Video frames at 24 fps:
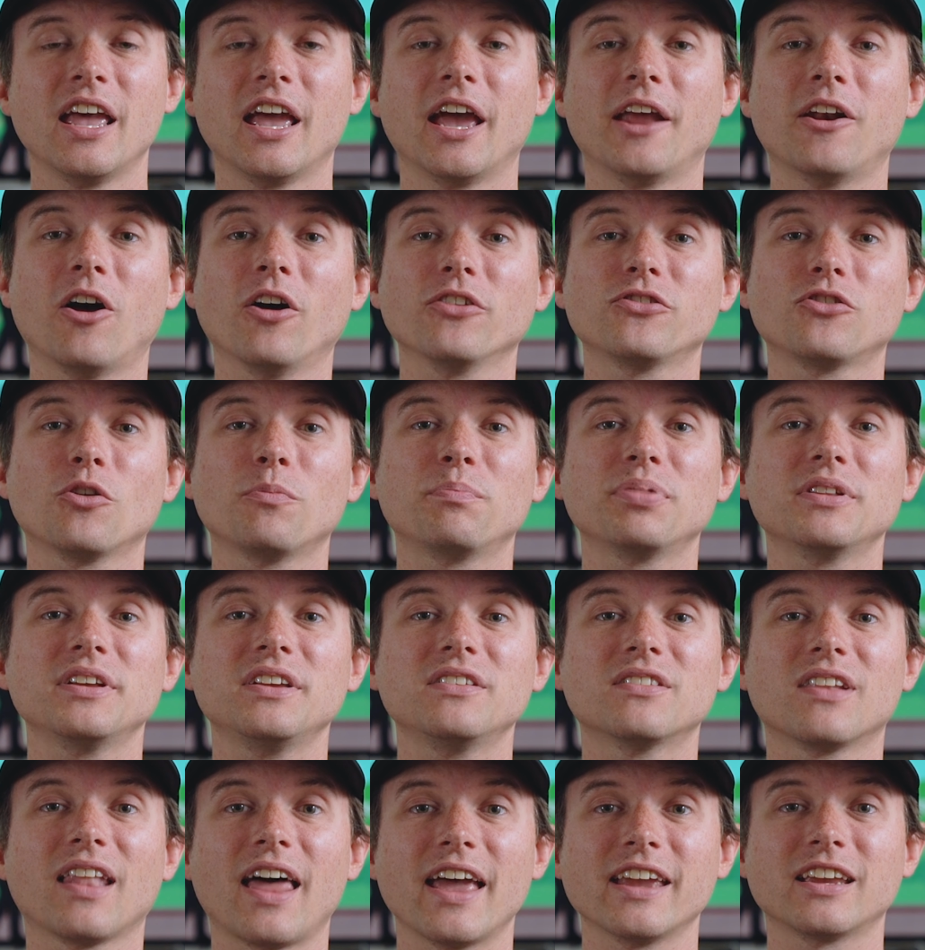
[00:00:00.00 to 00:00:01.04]
And also,
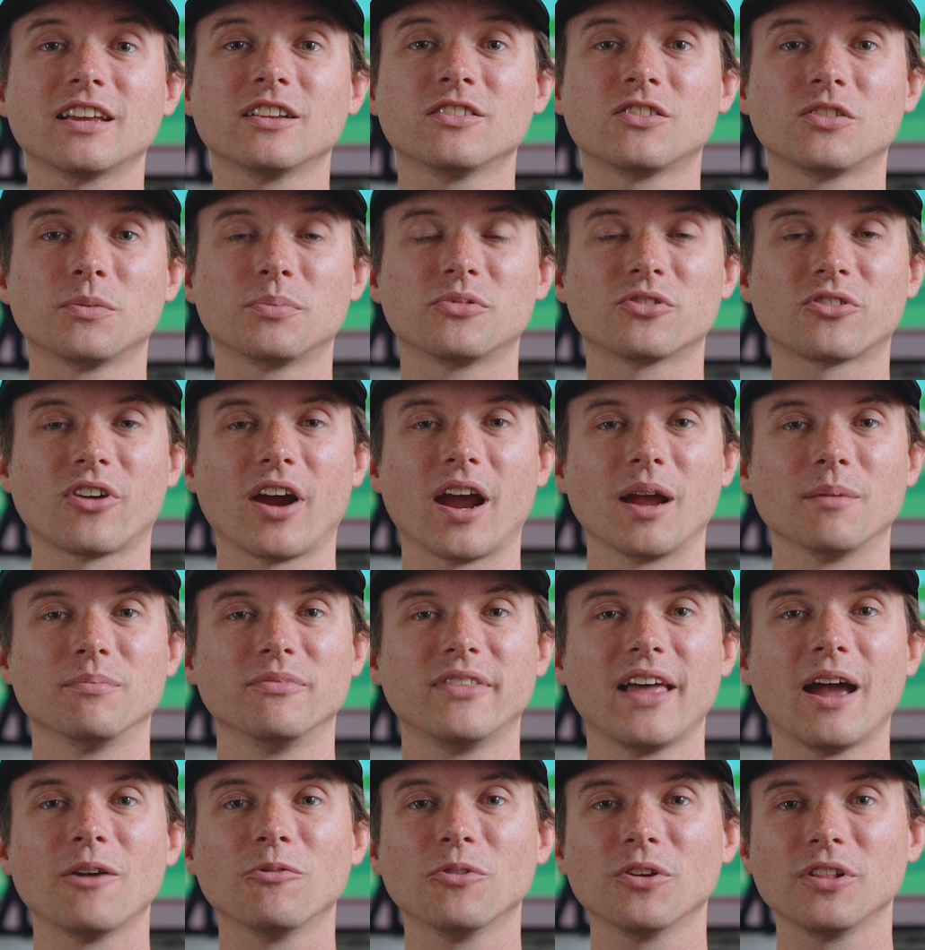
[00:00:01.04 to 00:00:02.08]
please like and subscribe.
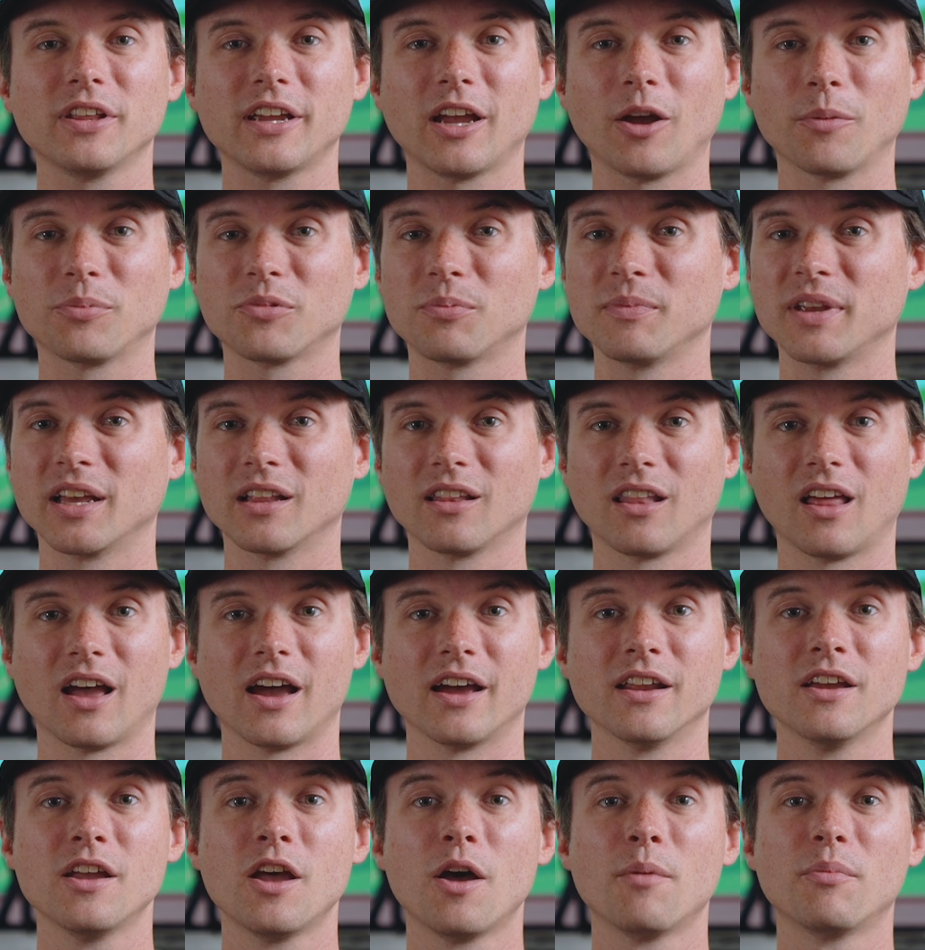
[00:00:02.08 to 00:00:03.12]
That really helps me a
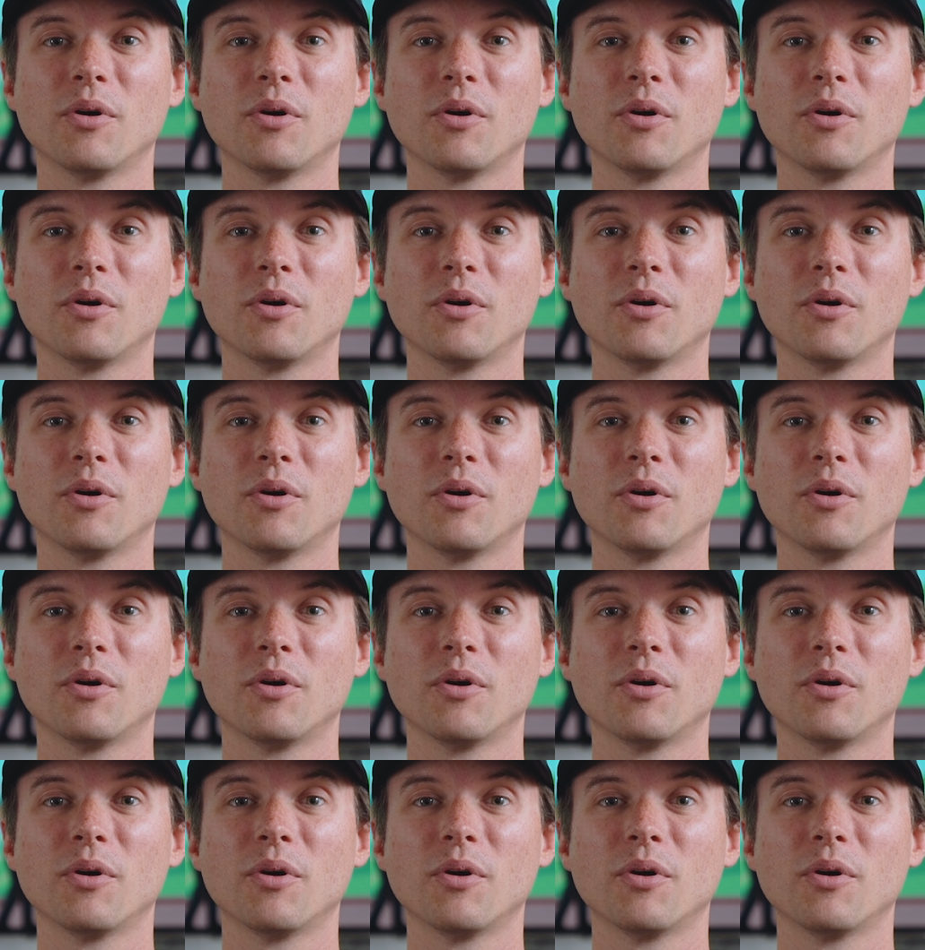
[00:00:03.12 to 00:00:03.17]
lot.